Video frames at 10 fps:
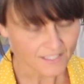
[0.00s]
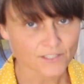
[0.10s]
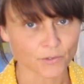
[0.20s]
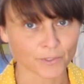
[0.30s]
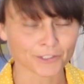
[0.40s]

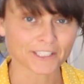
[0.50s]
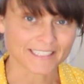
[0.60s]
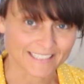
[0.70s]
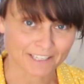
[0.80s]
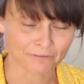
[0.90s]
So what you're
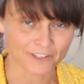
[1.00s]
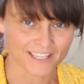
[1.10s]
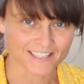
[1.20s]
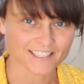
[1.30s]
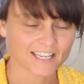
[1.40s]
going to need for
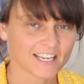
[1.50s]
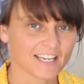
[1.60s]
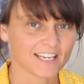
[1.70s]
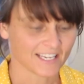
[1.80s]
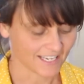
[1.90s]
this
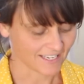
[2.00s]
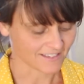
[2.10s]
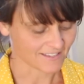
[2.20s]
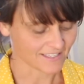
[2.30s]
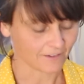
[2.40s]

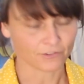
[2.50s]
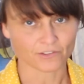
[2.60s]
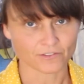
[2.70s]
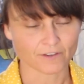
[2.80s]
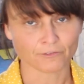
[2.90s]
is, if
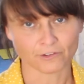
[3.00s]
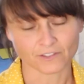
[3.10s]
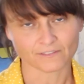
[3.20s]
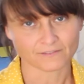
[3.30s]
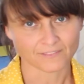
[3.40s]

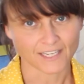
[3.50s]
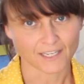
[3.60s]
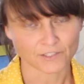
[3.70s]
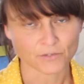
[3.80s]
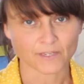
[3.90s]
you're
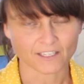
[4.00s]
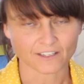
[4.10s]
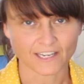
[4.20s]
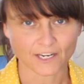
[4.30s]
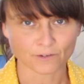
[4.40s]
doing it
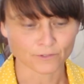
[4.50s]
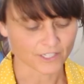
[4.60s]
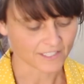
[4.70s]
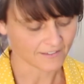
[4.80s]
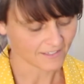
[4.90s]
on an
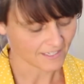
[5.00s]
aroid,